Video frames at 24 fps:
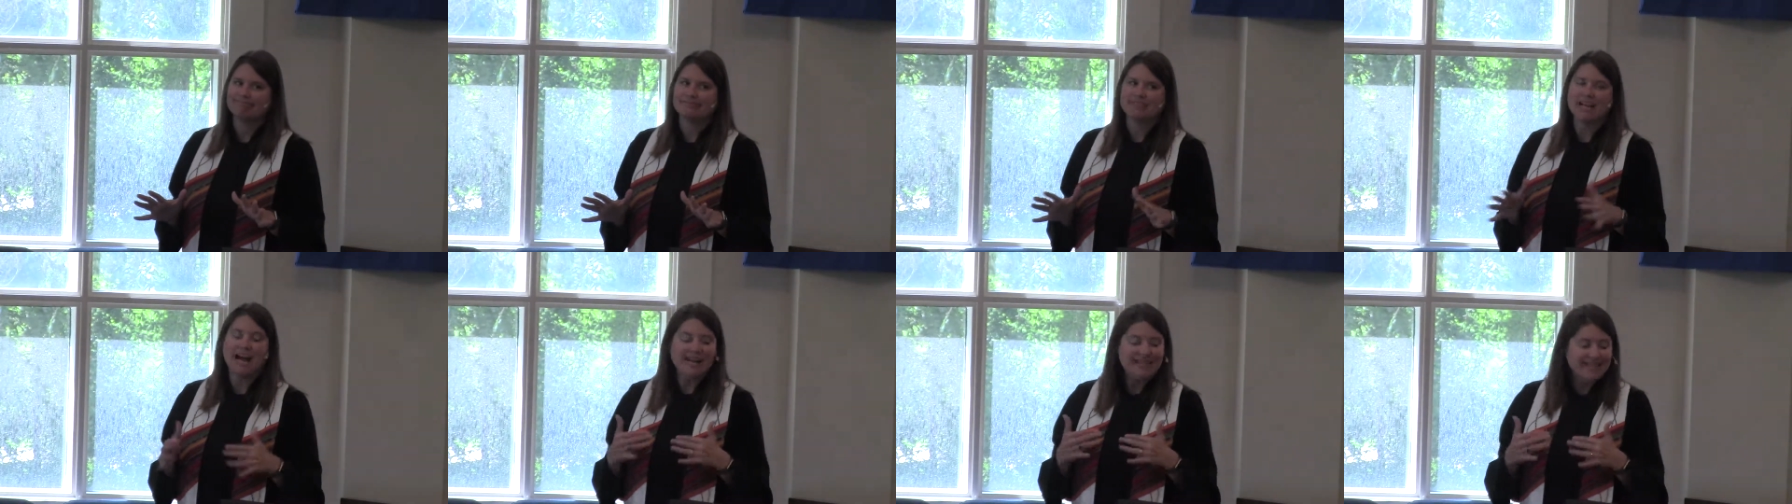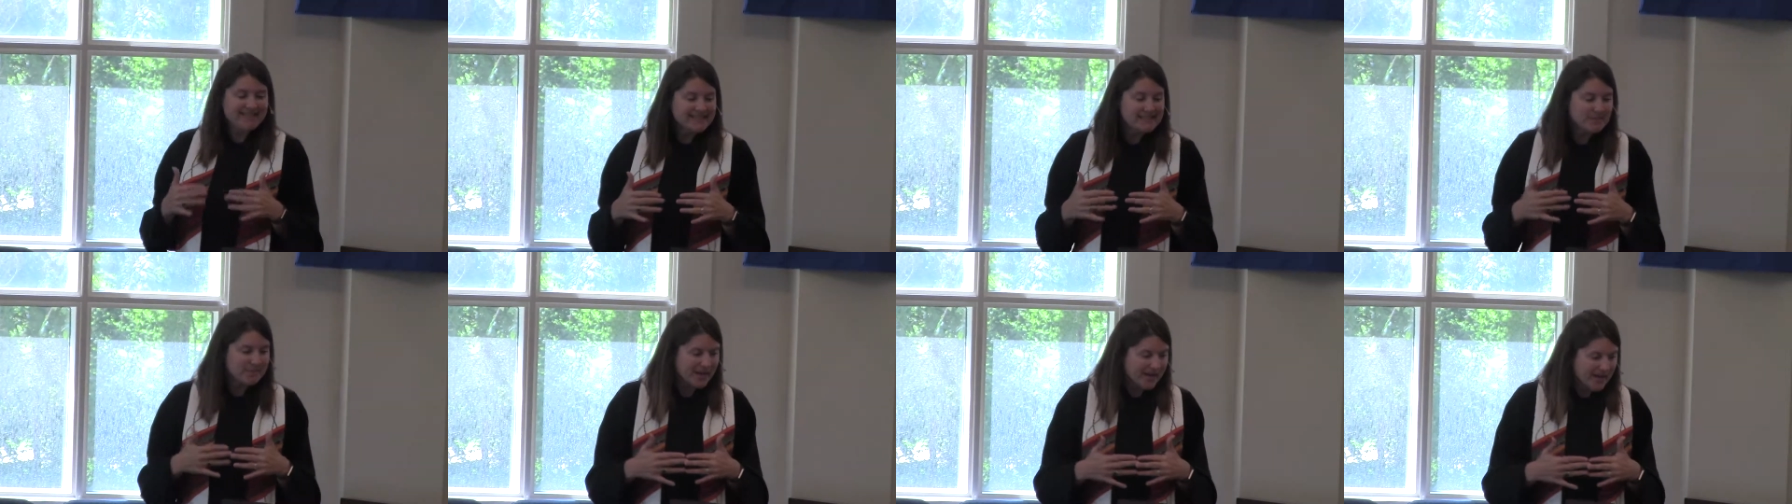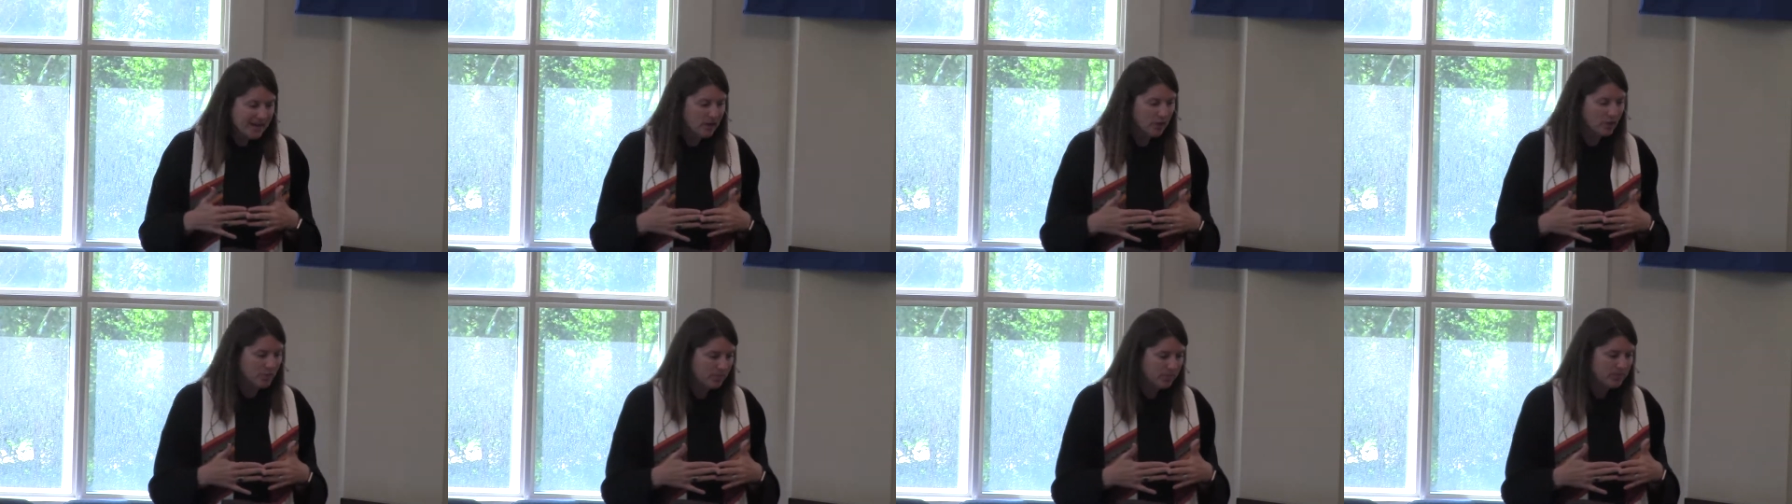I need some
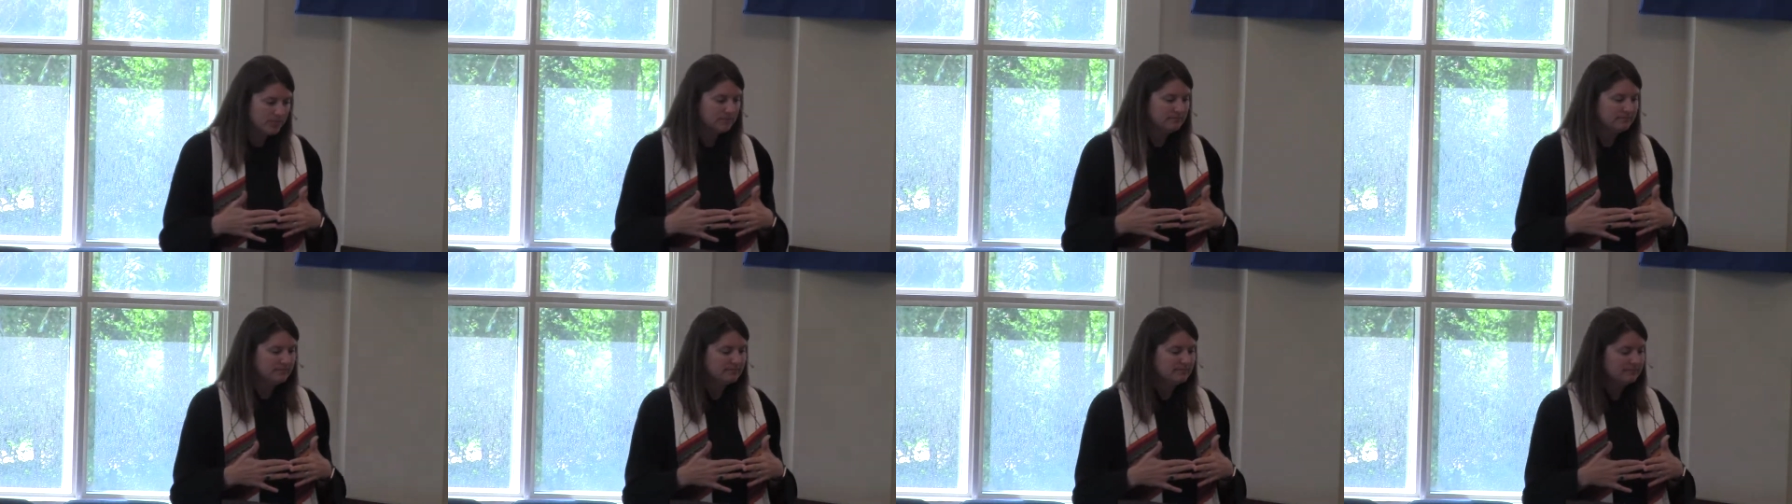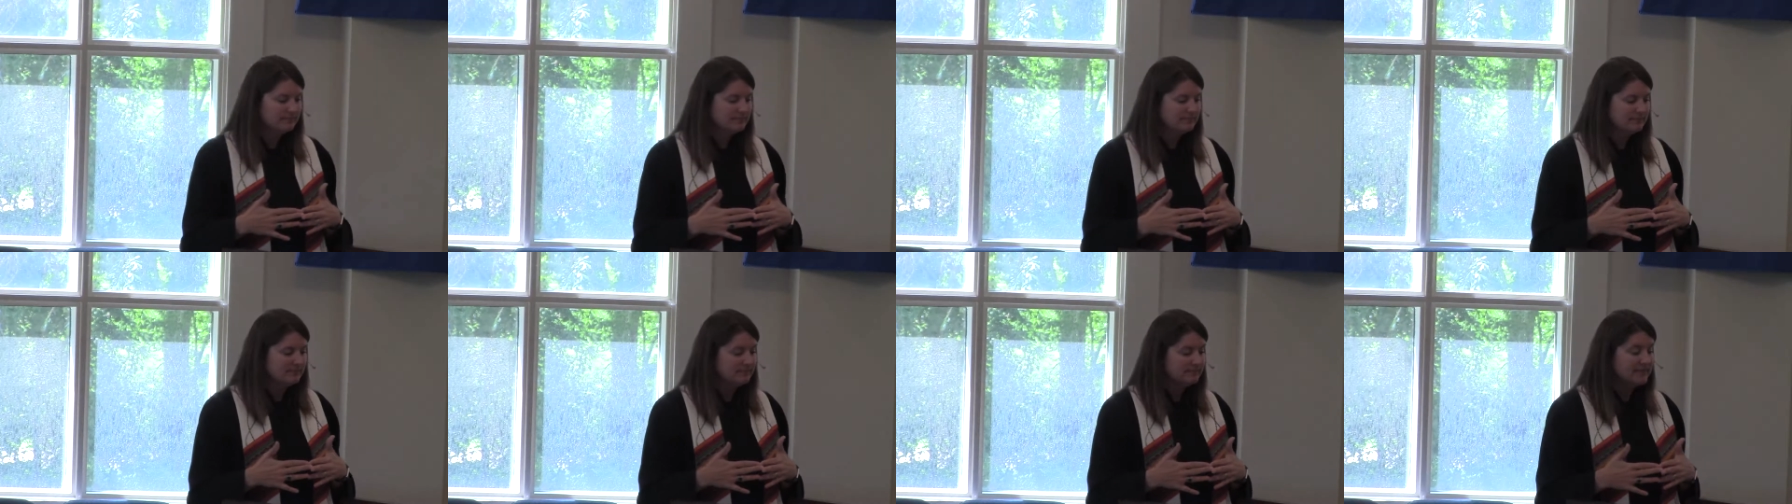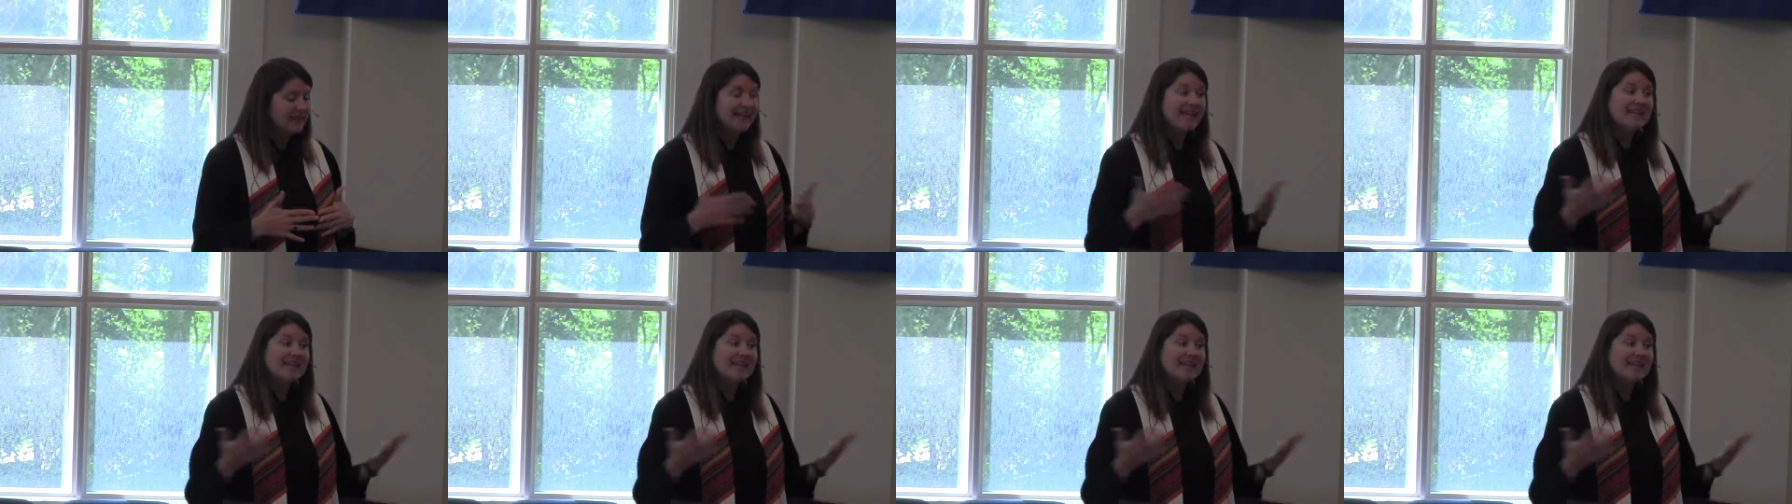help. And